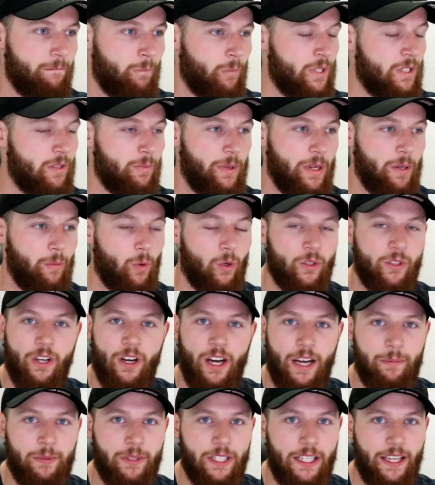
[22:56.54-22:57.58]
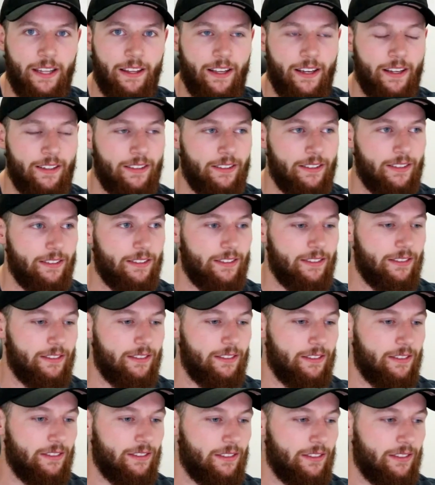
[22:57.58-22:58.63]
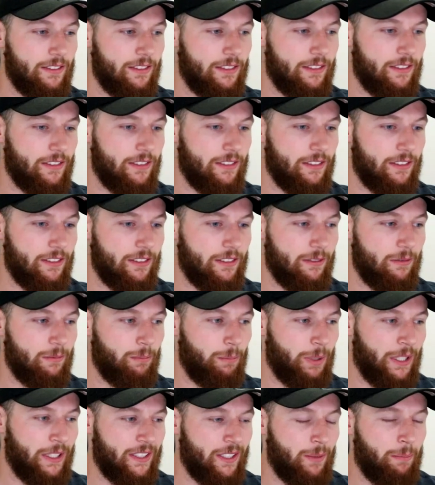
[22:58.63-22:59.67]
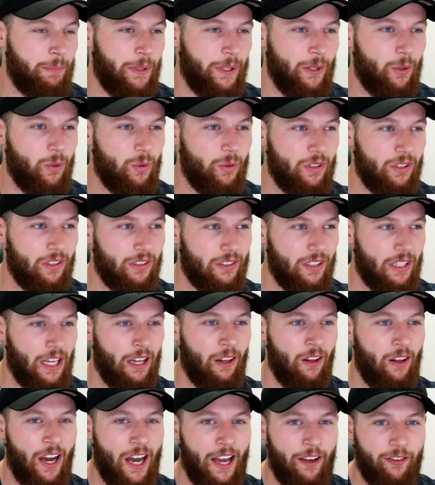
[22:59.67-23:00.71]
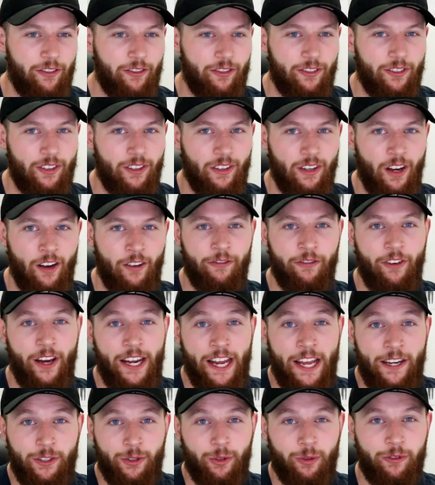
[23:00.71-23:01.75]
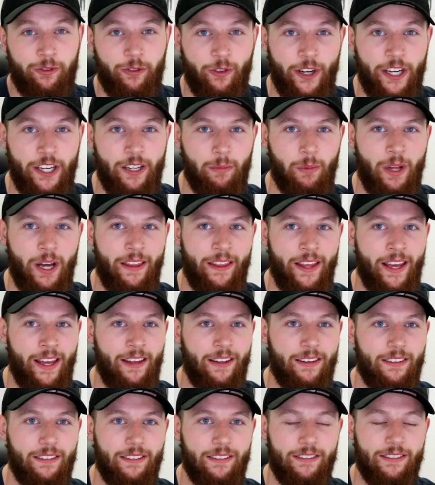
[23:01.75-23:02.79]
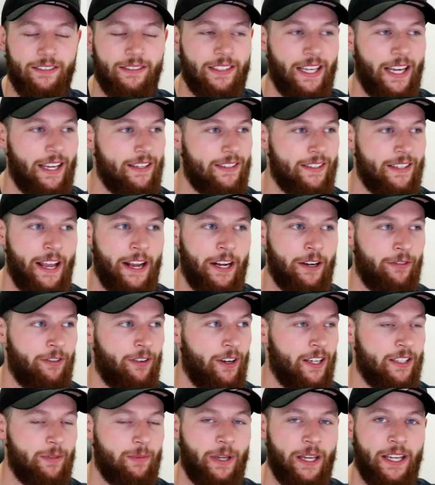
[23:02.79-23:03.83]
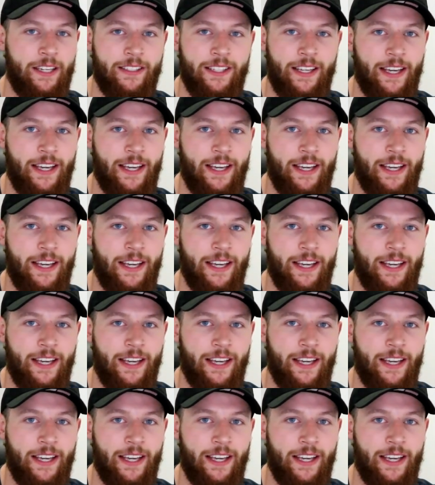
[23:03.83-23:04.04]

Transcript: We'd spend more time together. But to build a life of financial freedom like that takes sacrifice, man.